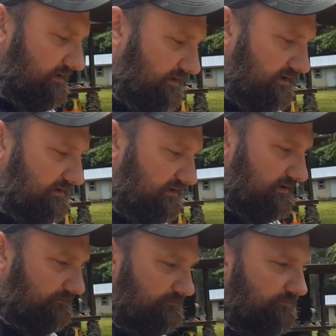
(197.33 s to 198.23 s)
And
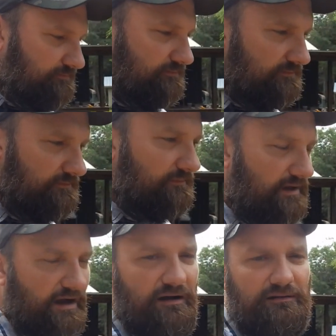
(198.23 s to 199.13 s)
uh,
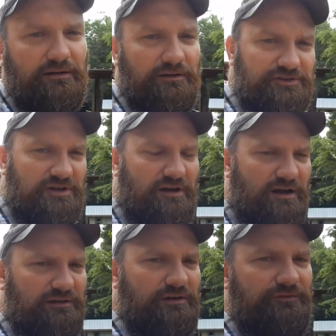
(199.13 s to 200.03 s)
I'll, I'll, show,
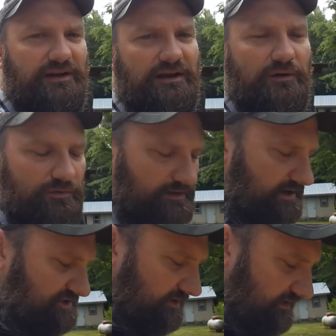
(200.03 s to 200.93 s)
I'll do a video on
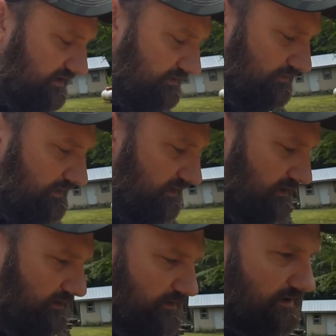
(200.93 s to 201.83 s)
that, show y'all
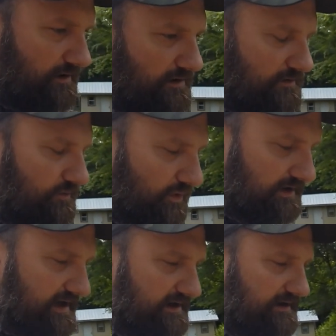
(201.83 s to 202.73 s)
uh, what
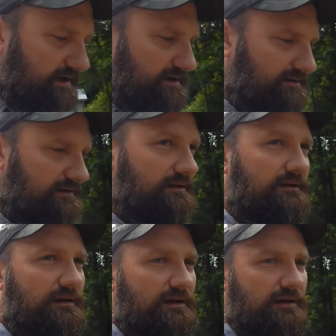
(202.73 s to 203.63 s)
kind I got.
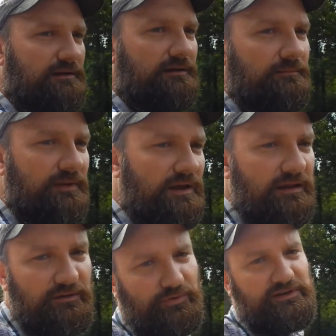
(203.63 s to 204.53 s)
And uh,
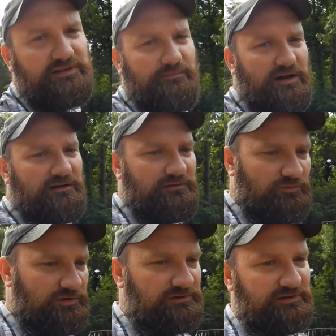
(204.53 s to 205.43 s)
the reason I bought it
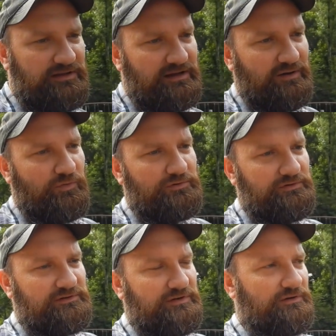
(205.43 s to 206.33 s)
was I
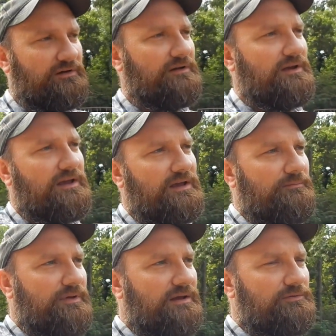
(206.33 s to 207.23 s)
wanted to
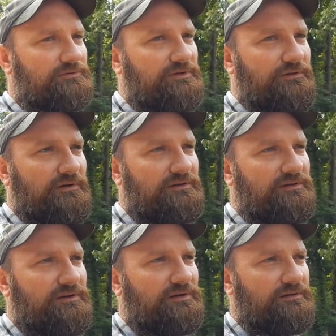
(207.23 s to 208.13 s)
be able to
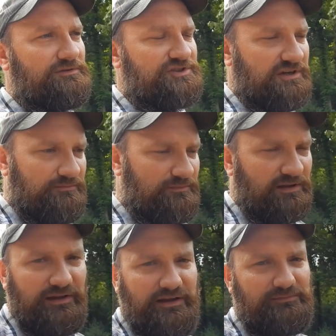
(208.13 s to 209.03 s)
chip my
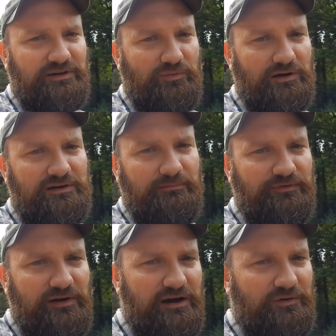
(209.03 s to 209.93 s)
limbs up when I cut my
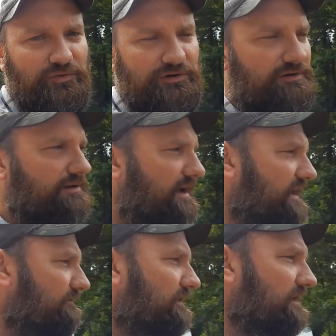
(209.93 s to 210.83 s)
firewood. I
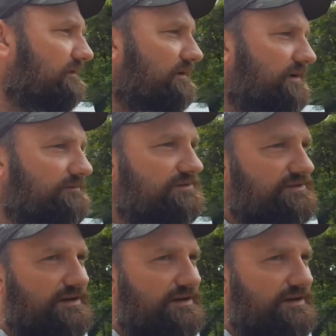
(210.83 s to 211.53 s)
have a lot of limbs and